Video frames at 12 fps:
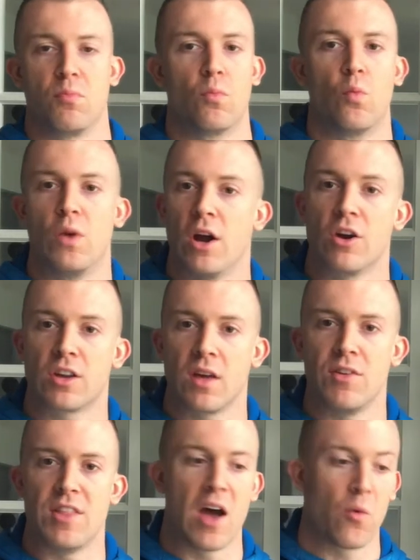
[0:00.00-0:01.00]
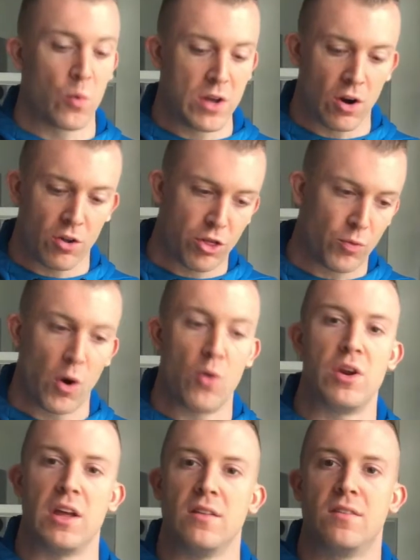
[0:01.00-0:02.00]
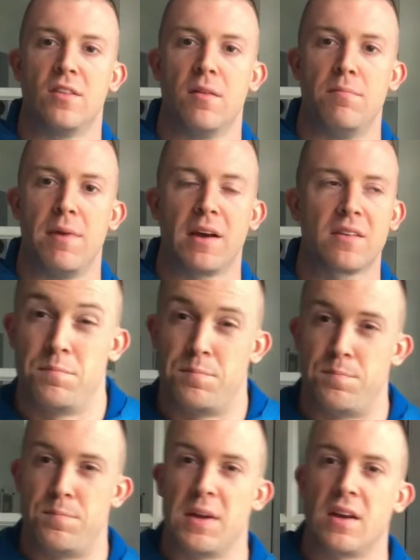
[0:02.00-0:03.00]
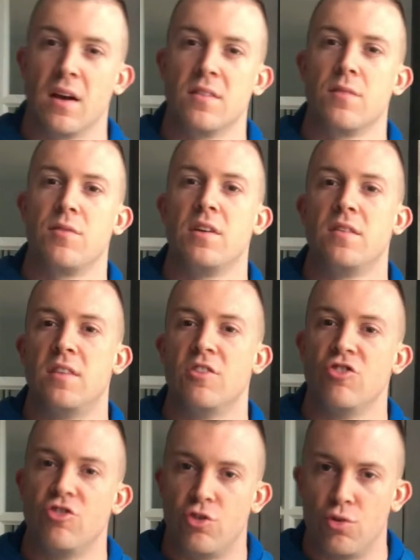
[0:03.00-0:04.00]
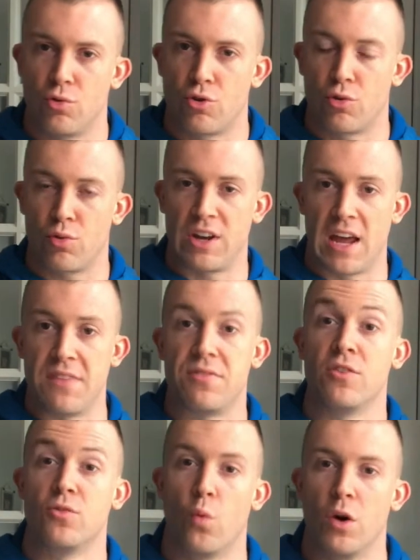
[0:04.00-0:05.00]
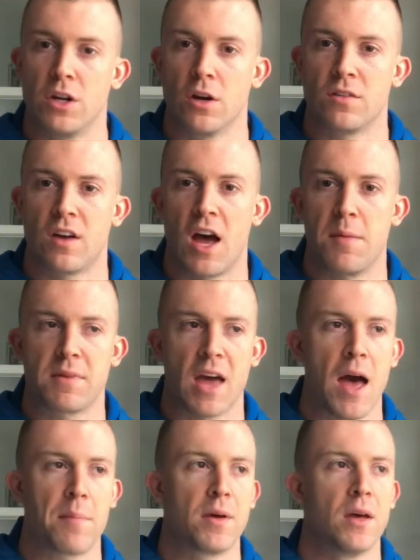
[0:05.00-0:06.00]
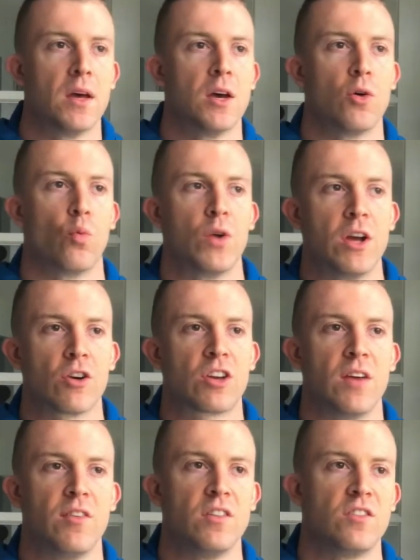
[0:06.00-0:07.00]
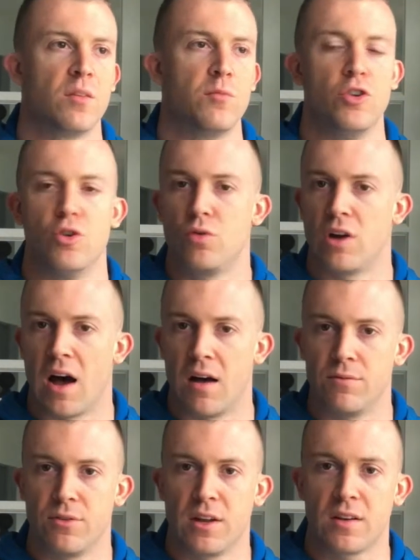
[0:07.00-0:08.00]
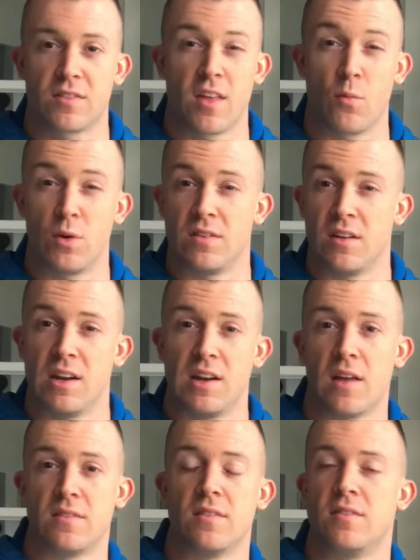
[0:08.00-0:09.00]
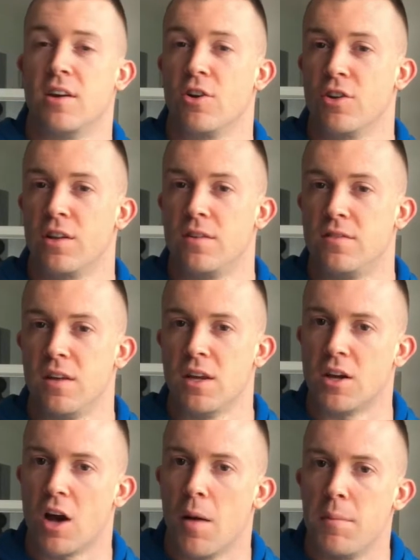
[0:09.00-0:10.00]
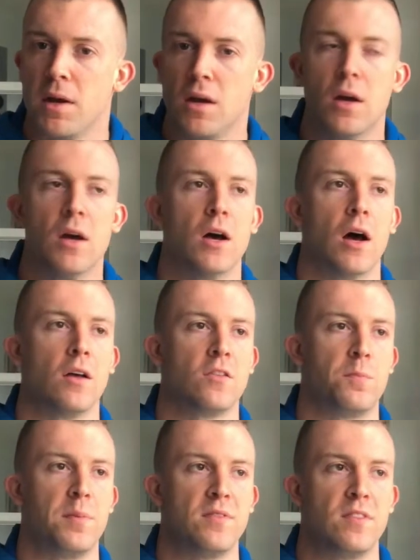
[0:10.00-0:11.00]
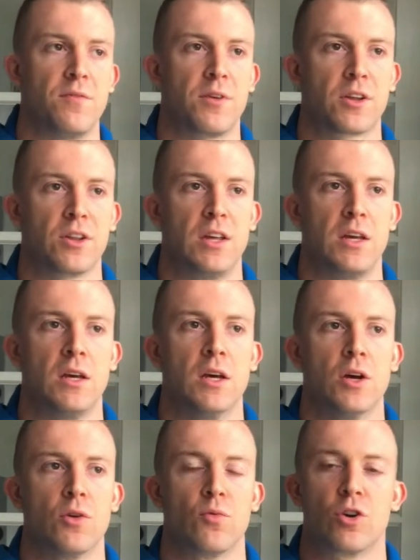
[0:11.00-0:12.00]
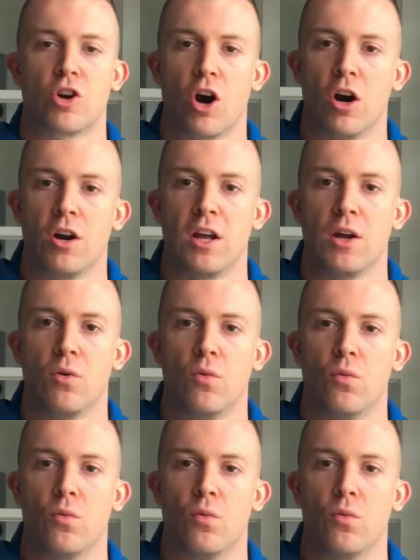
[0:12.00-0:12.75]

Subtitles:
we aren't given that. We are thrown into the mix. Because of the decision to create this 1-year time gap, we are given some new conflicts that we didn't necessarily see coming, specifically regarding